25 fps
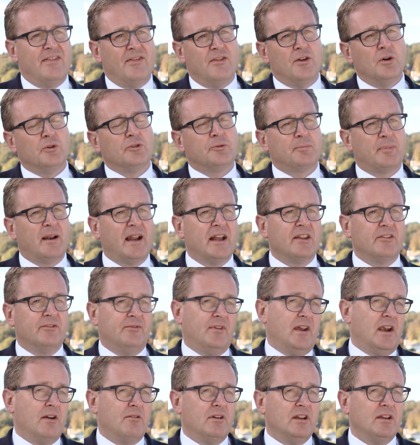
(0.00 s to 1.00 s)
Those plans
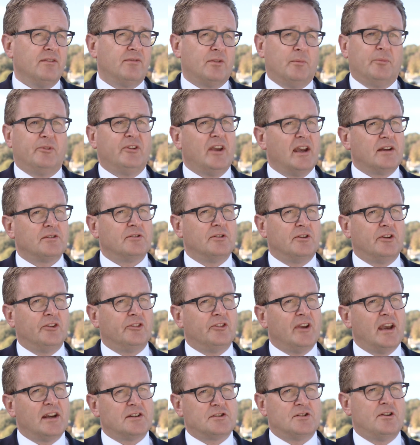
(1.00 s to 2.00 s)
vary from sector to
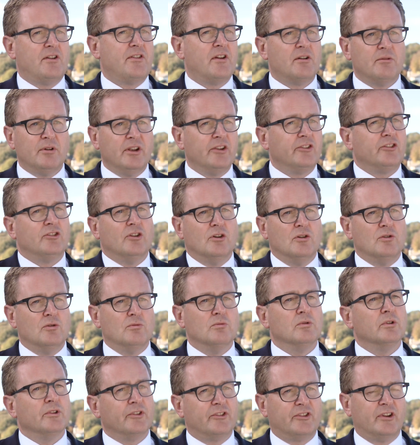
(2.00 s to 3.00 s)
sector. There is no
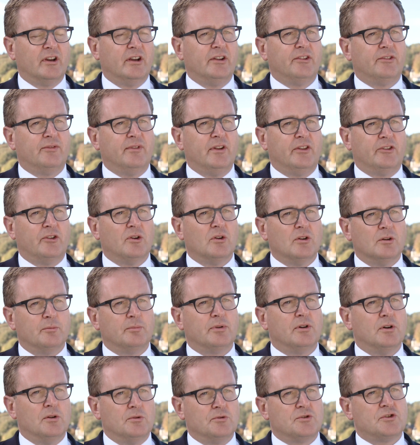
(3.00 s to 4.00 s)
one-size-fits-all
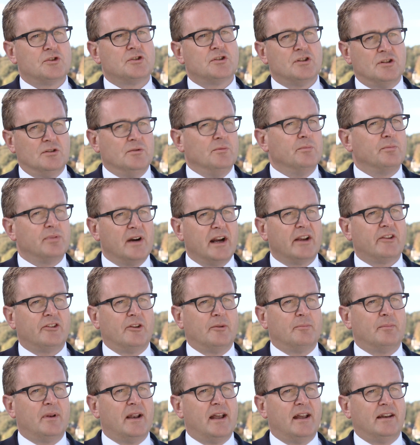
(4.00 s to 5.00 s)
approach to
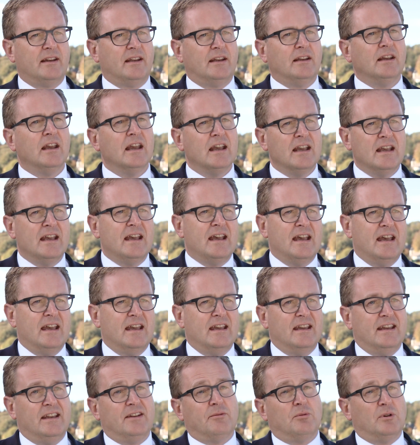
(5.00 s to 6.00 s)
Brexit planning.
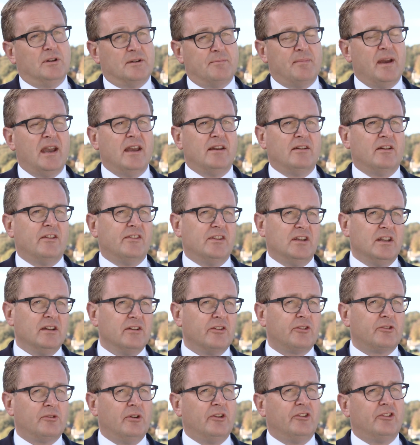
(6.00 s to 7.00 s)
It will depend on the
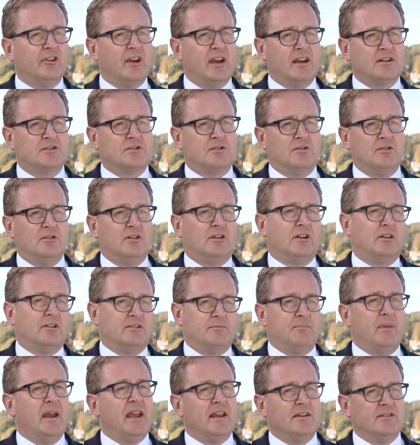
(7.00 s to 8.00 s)
industry sector, it will
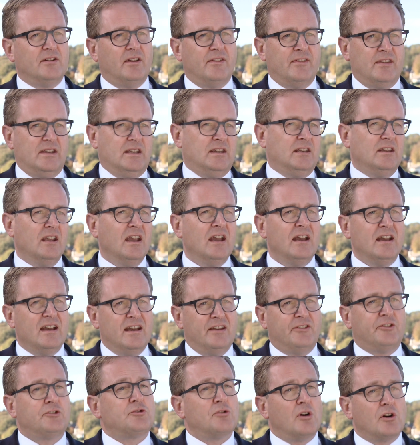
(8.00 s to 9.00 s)
depend on the
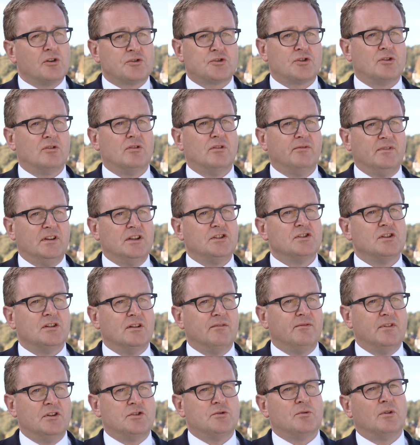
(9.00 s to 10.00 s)
structure of each
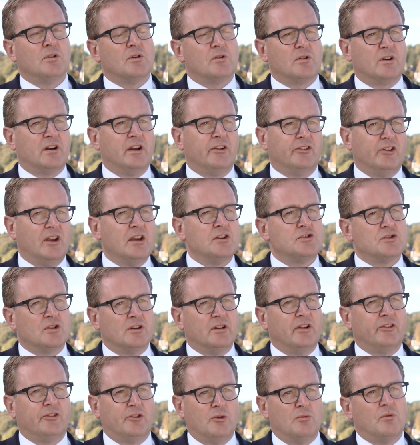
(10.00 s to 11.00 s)
individual
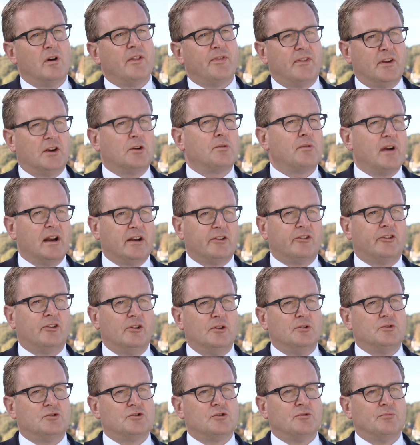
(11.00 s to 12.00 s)
organisation as to what the correct
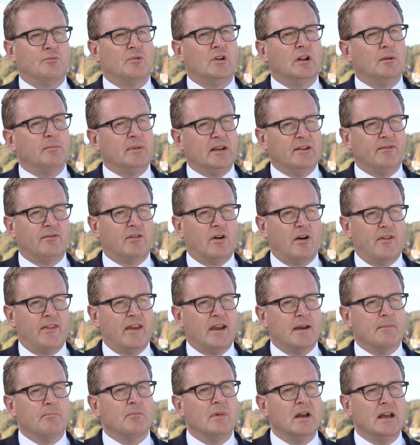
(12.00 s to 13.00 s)
solution will be for
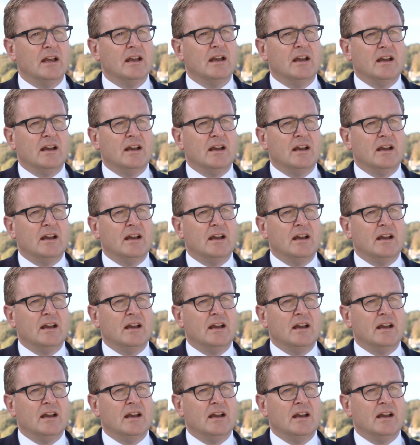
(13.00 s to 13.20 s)
them.